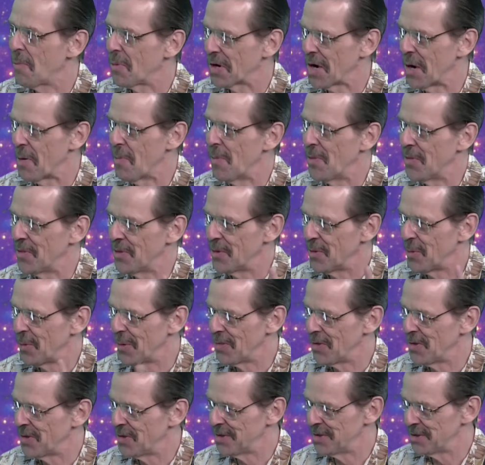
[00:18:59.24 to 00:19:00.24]
come when
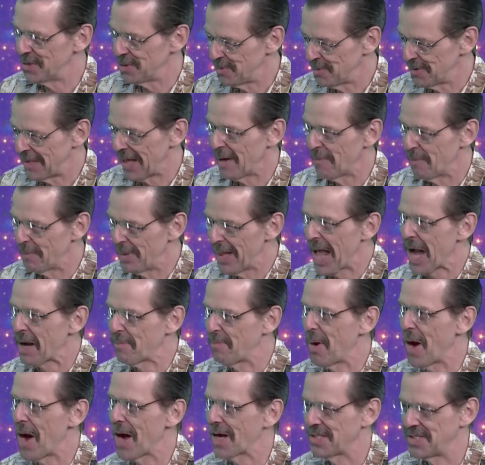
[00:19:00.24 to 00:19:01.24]
that black
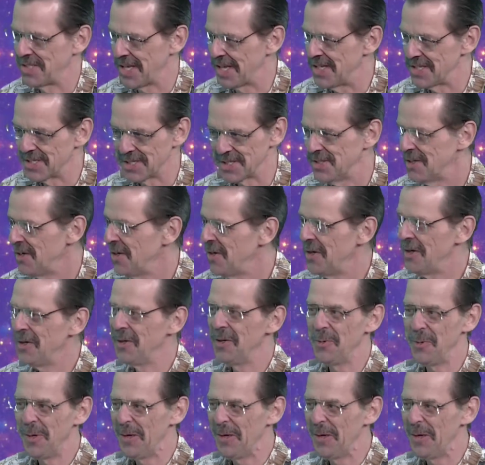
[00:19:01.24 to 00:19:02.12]
box says, well,